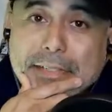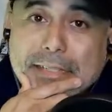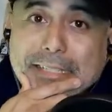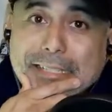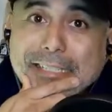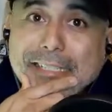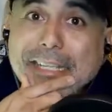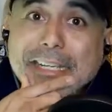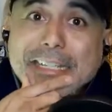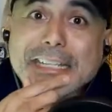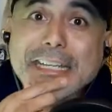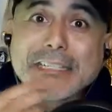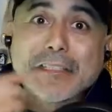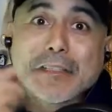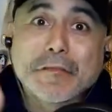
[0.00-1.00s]
Set
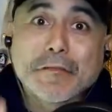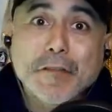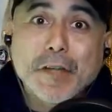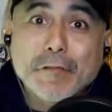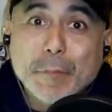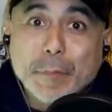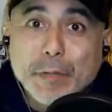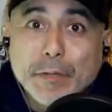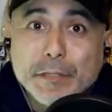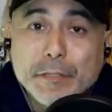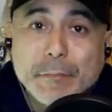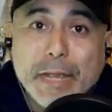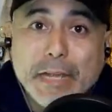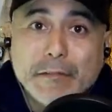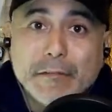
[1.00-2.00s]
against the Forever
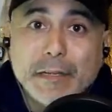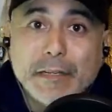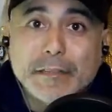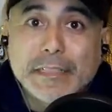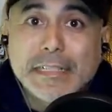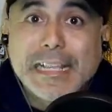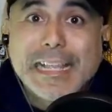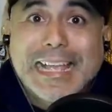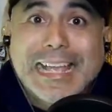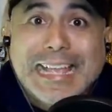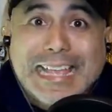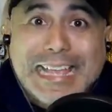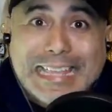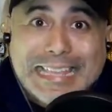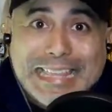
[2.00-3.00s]
Purge background.
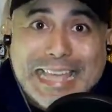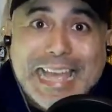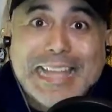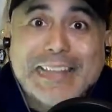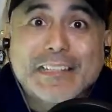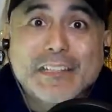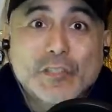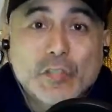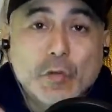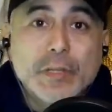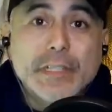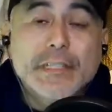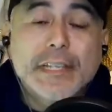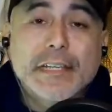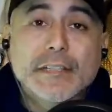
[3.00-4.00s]
And that
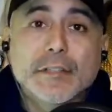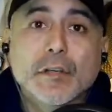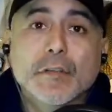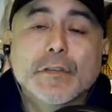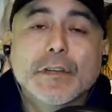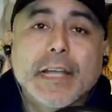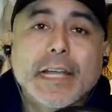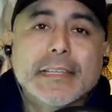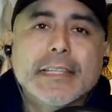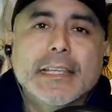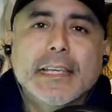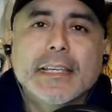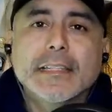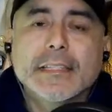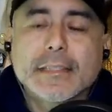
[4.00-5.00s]
story takes over. At the
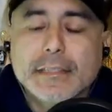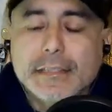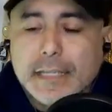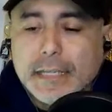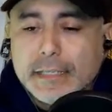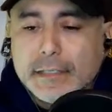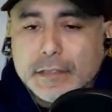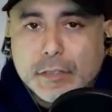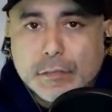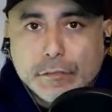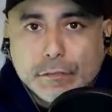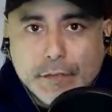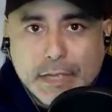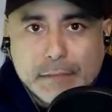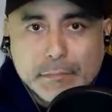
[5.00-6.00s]
end of the day, the two
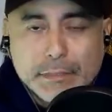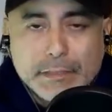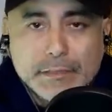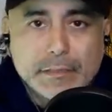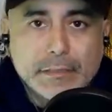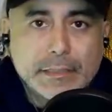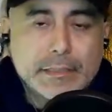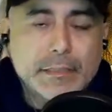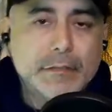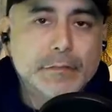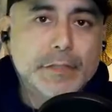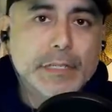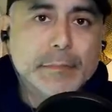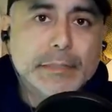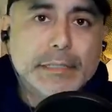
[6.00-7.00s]
families, the Latino
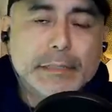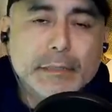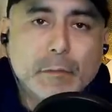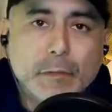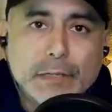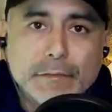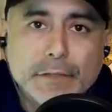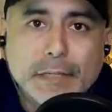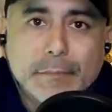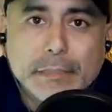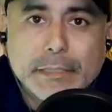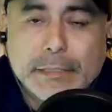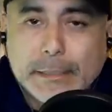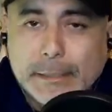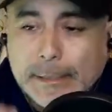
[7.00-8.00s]
family and the white
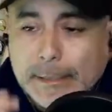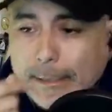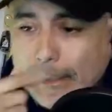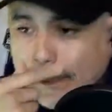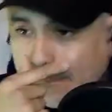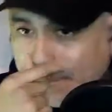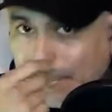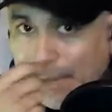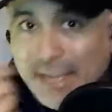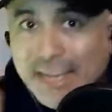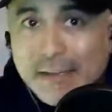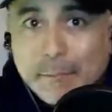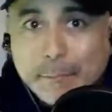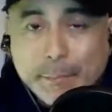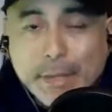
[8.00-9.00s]
family,
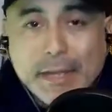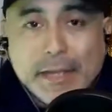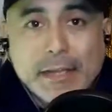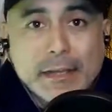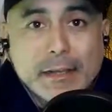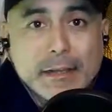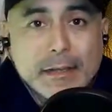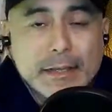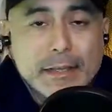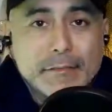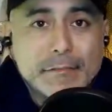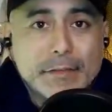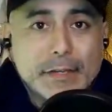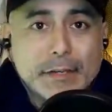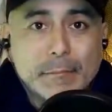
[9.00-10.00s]

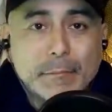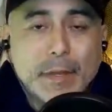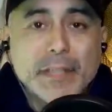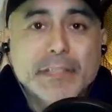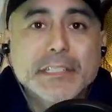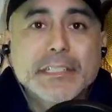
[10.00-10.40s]
have bonded